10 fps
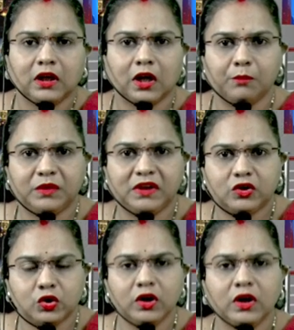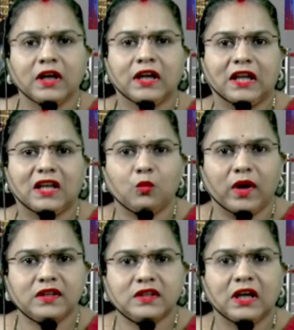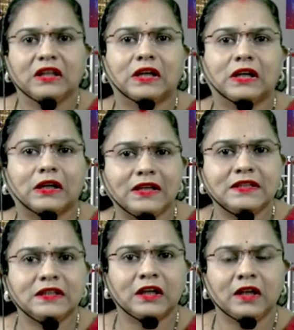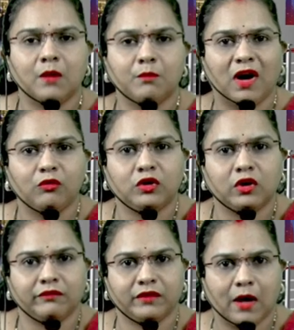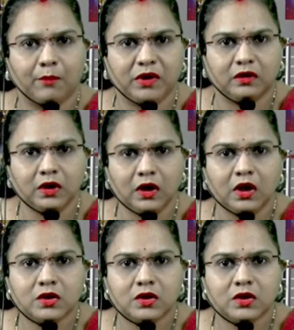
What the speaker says: Company should invest the reasonable amount of capital